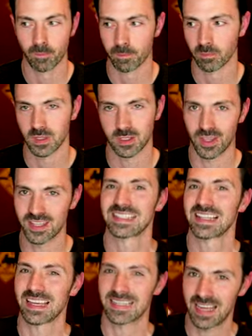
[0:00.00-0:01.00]
So this is
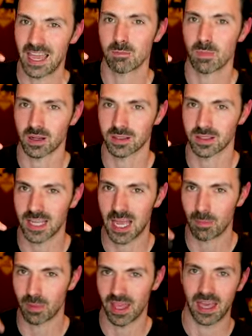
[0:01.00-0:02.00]
like ten bucks on top
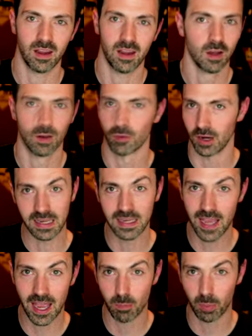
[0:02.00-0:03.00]
of that for E
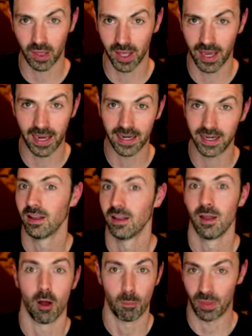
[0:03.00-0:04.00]
A Play,
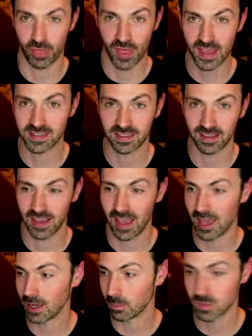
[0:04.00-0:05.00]
Bethesda
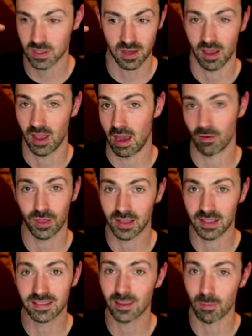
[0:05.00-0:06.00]
games, everything
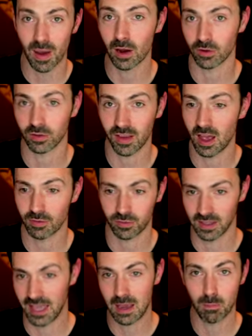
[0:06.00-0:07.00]
that's in the Microsoft
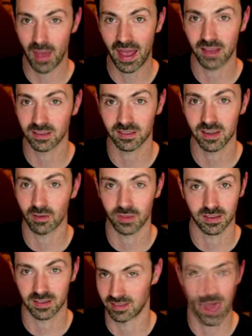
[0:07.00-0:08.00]
Game Pass stuff
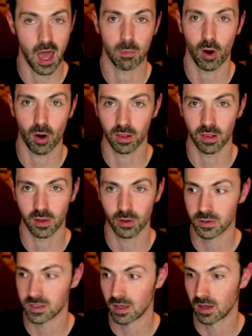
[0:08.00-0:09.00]
that's not part of those.